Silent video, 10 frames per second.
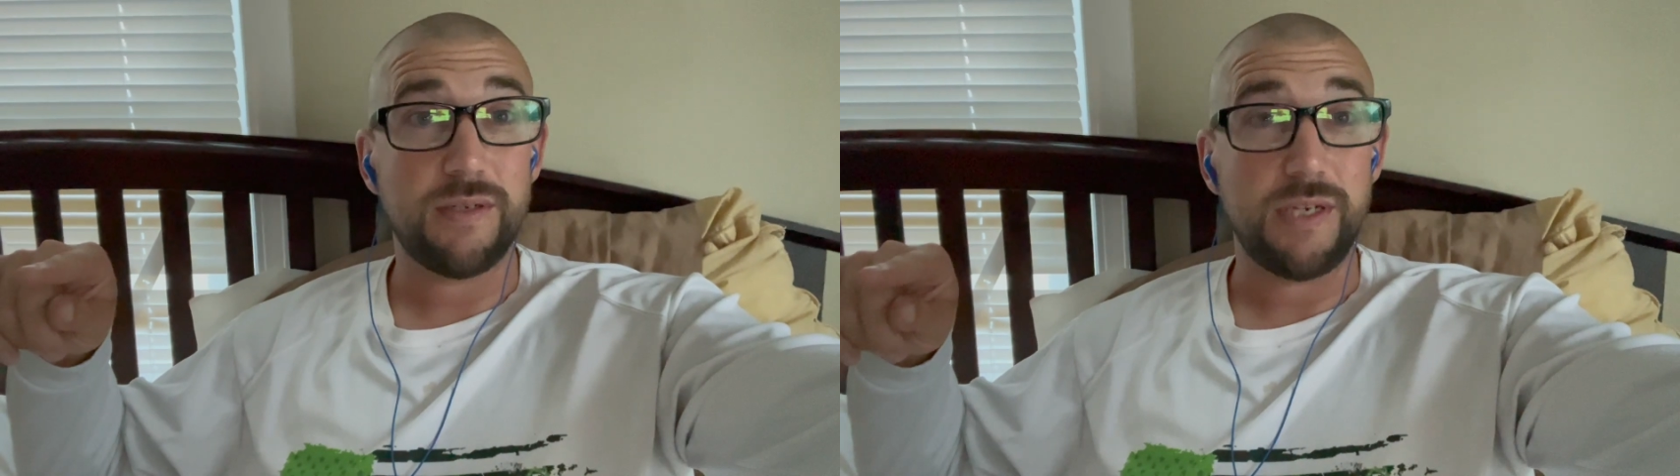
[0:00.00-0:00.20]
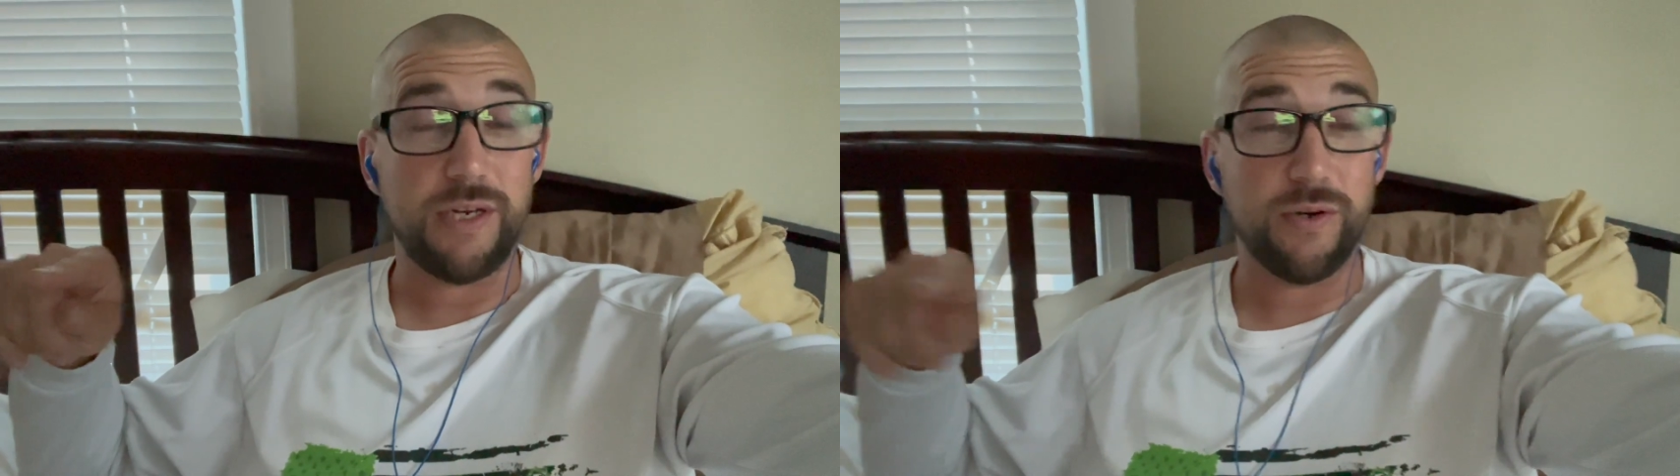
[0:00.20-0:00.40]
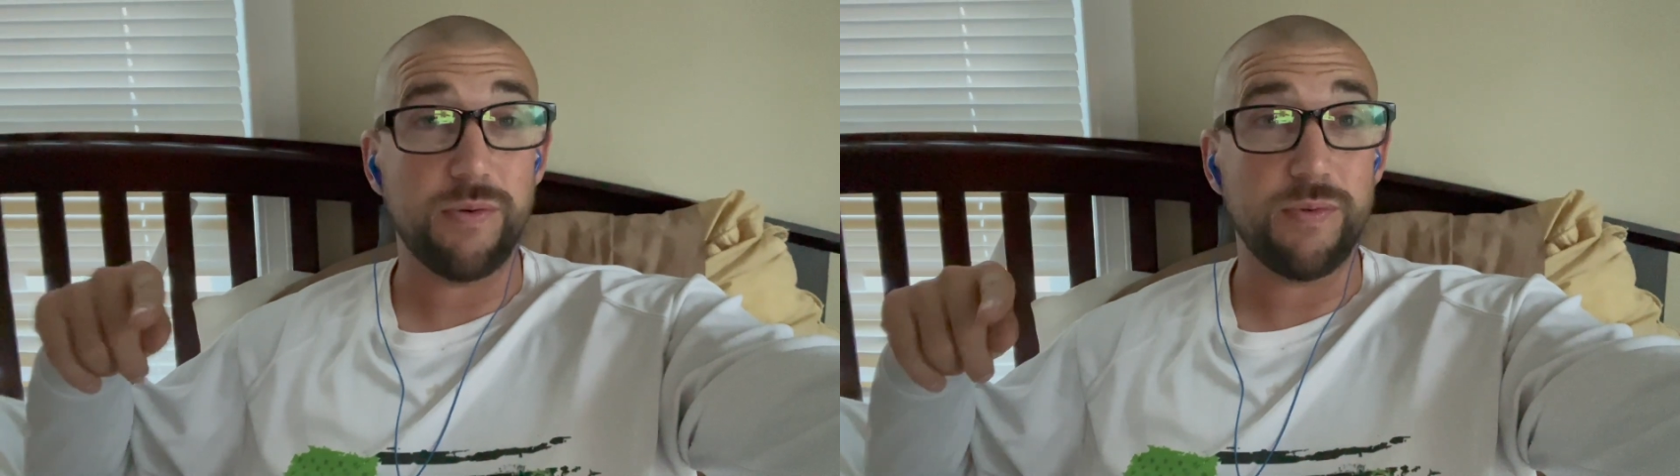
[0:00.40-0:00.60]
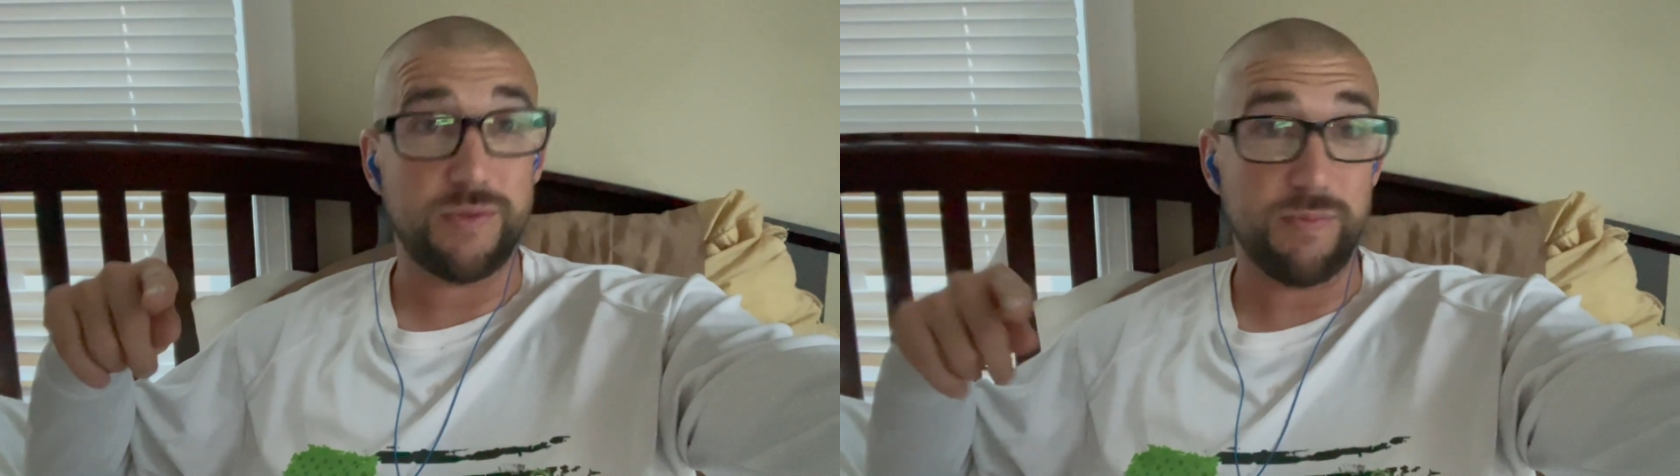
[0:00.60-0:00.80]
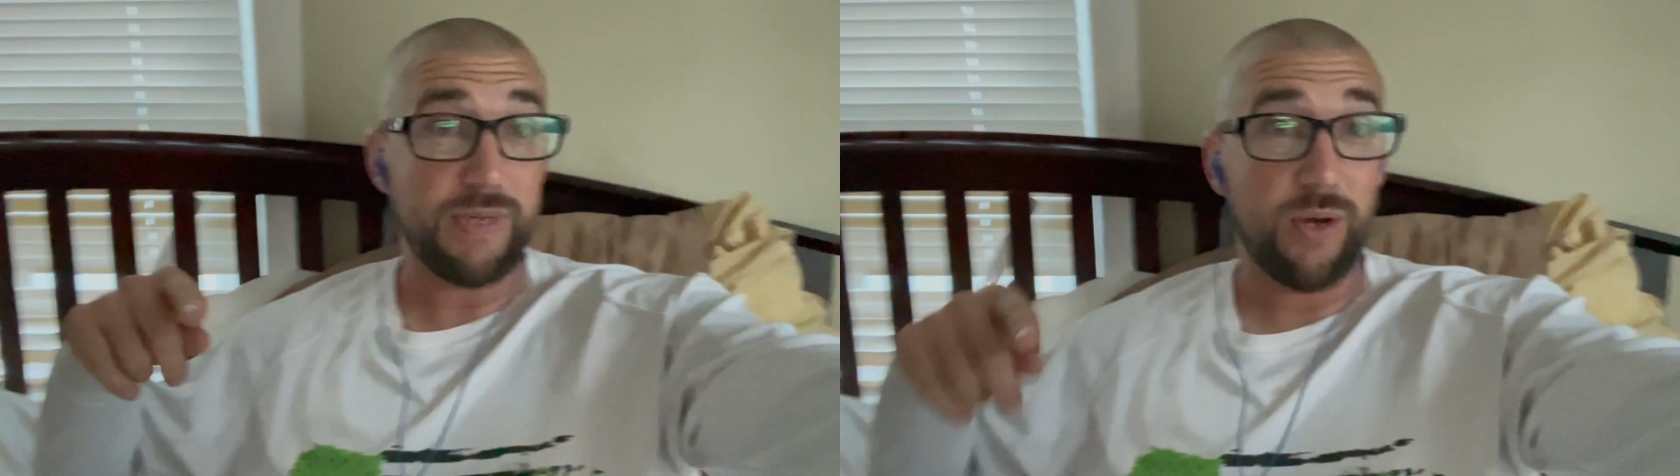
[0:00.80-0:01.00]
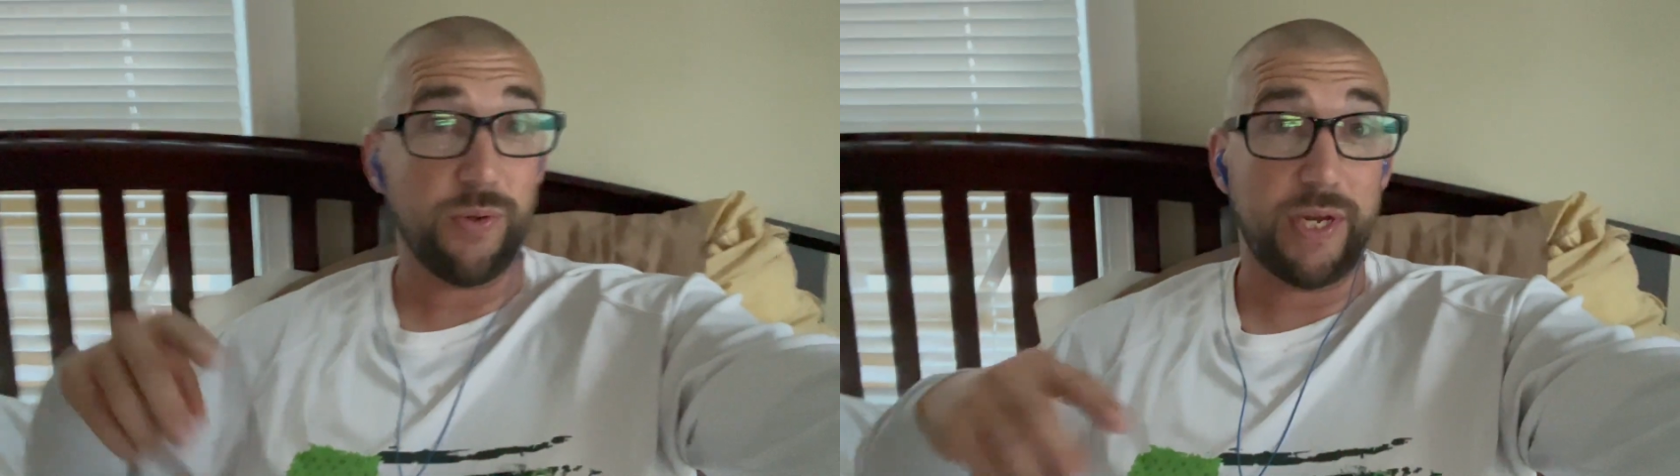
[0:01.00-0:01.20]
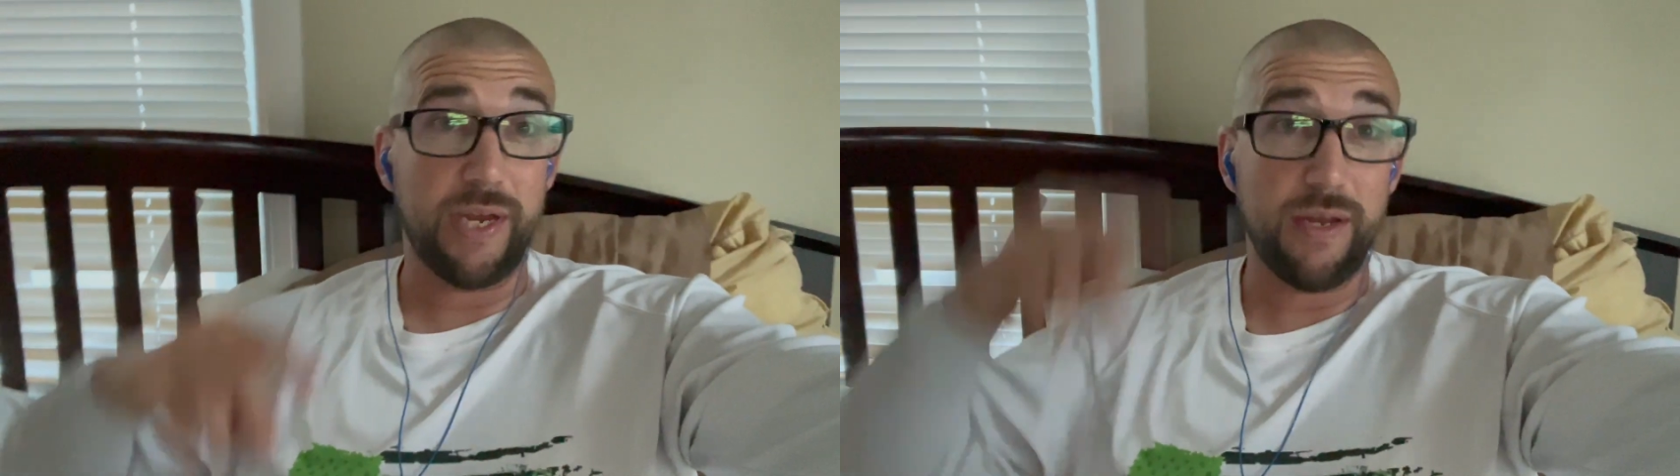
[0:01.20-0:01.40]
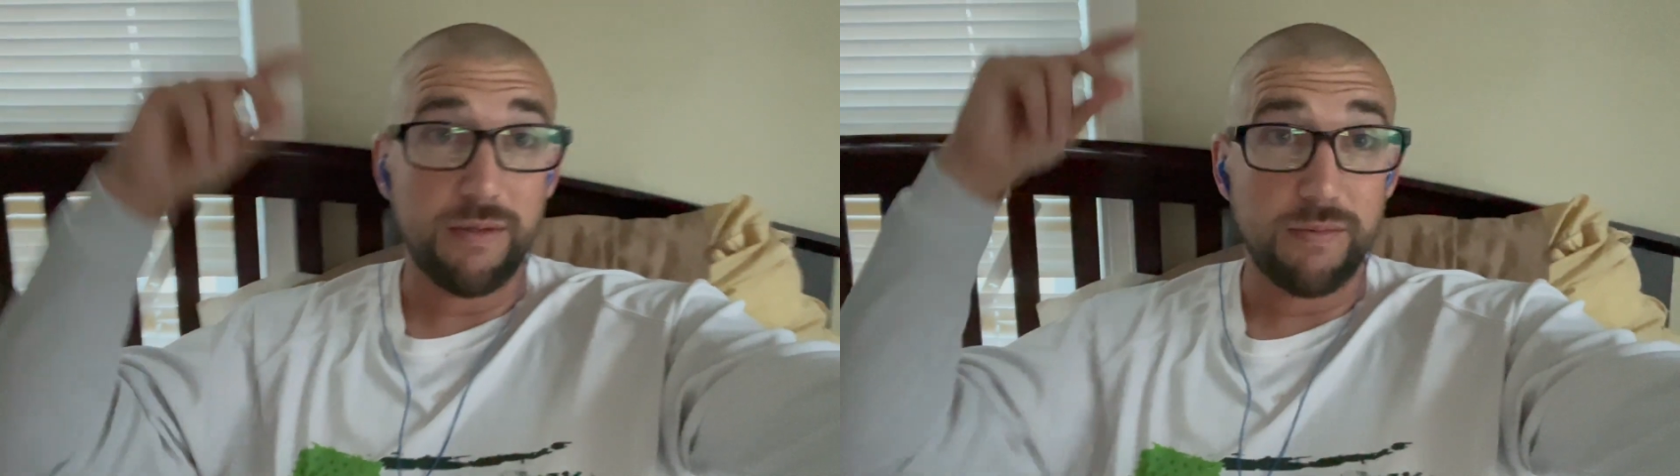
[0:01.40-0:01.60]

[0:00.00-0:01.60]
Here is me holding it.